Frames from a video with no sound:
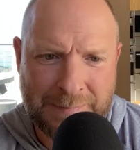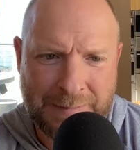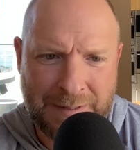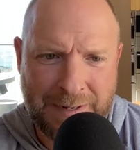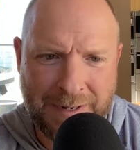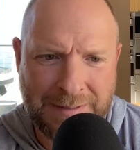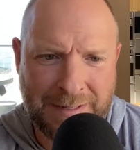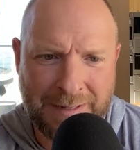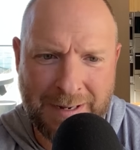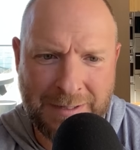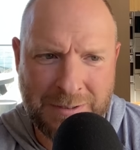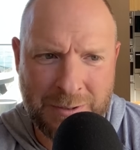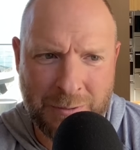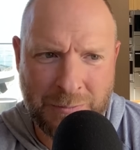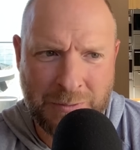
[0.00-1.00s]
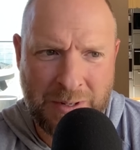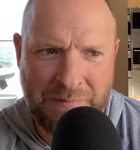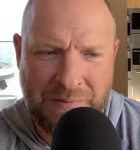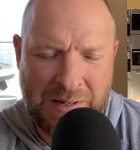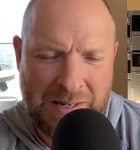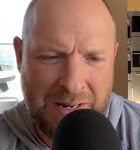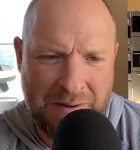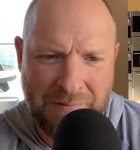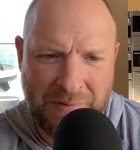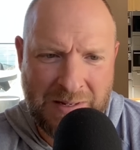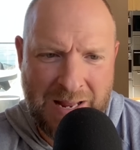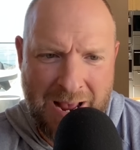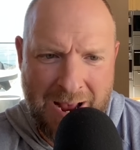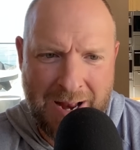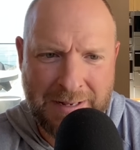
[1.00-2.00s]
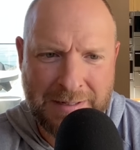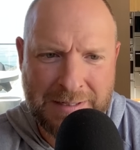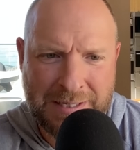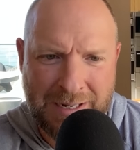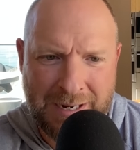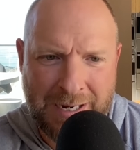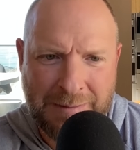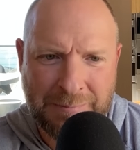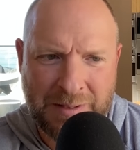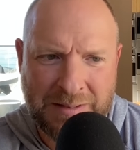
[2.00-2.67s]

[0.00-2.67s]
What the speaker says: I don't, if he had time,